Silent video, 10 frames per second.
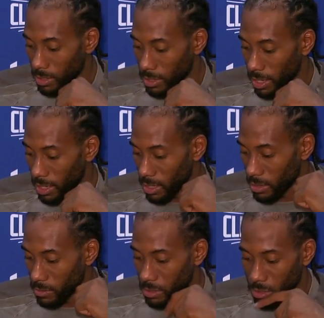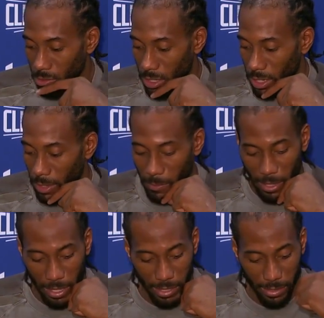Exactly what you said,
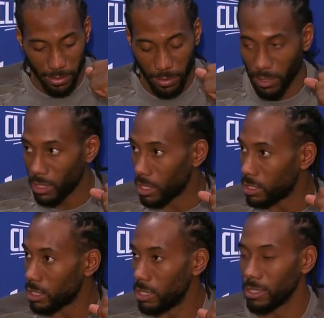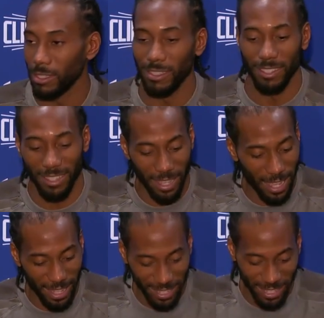man. There's
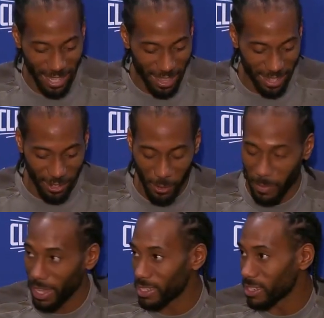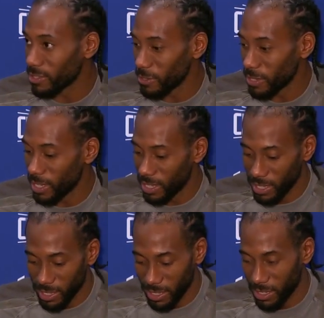no magic to it.
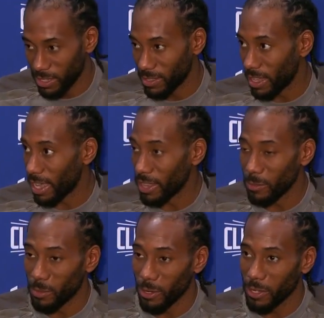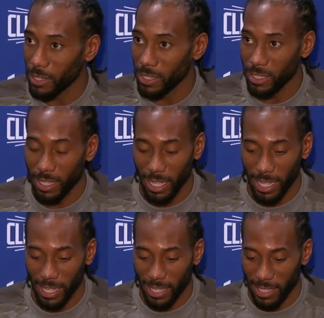I had the ball.
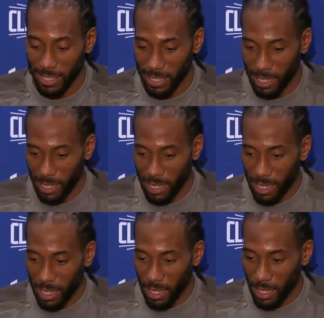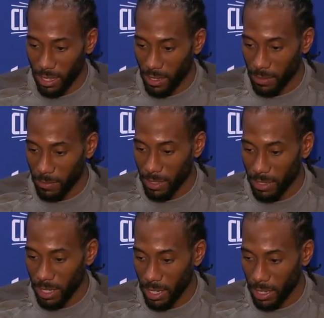I
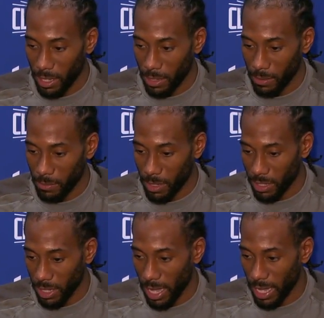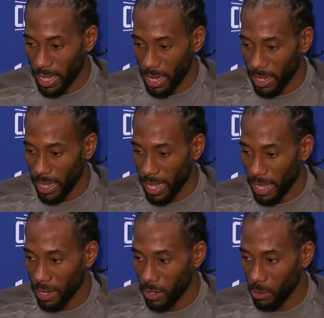seen his guy kind of
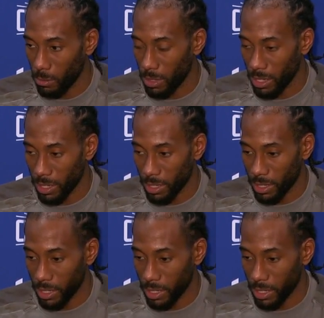lagging a little bit.